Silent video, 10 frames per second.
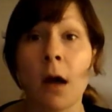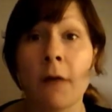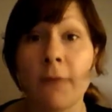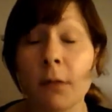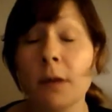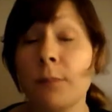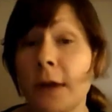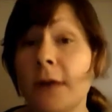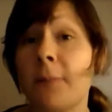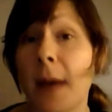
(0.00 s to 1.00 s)
A very
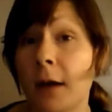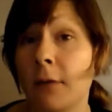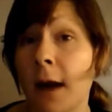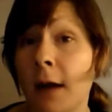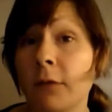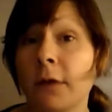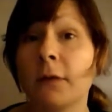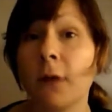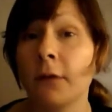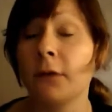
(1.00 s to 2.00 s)
brief background
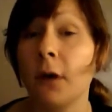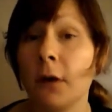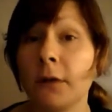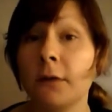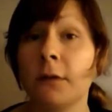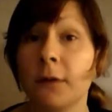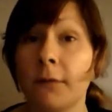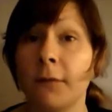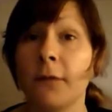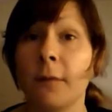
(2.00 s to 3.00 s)
is that I started to
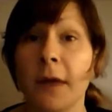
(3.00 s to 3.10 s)
suffer from